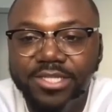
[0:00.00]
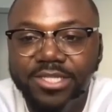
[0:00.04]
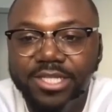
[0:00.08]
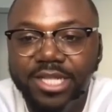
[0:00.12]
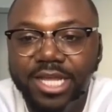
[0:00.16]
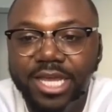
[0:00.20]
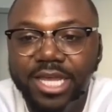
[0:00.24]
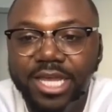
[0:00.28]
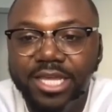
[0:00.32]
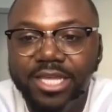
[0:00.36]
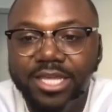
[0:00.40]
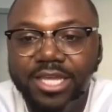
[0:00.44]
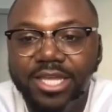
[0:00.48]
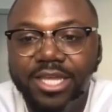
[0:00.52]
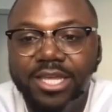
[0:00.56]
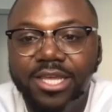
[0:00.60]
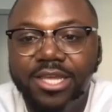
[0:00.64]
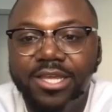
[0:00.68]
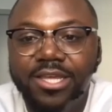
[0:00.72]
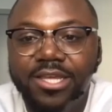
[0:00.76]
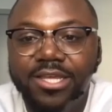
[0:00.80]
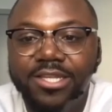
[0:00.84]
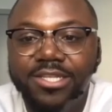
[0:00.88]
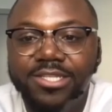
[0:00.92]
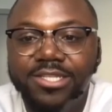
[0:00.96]
Just like,
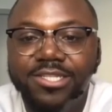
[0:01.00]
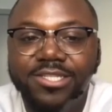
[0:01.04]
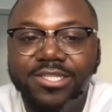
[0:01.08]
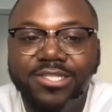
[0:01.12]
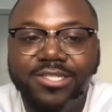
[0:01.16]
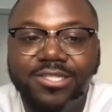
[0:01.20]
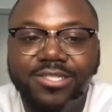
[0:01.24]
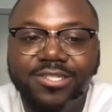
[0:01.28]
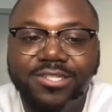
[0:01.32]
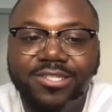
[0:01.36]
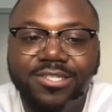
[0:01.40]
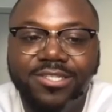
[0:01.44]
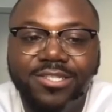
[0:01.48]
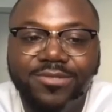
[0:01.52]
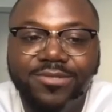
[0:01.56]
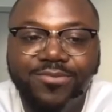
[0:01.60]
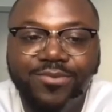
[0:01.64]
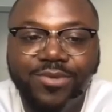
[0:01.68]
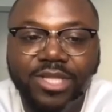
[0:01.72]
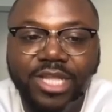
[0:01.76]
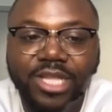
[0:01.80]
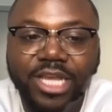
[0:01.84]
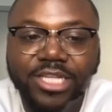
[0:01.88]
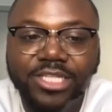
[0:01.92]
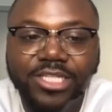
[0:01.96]
just
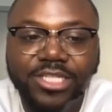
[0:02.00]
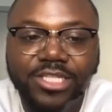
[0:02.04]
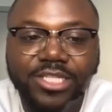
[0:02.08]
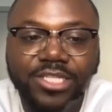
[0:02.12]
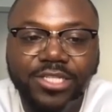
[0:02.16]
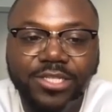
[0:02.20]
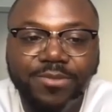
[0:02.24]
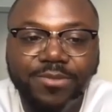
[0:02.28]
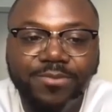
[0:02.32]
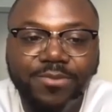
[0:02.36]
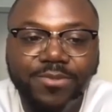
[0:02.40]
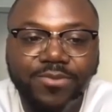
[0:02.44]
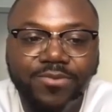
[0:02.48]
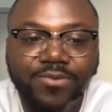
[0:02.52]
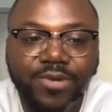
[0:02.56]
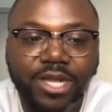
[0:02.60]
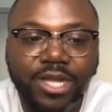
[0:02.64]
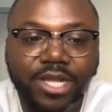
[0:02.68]
just relationship,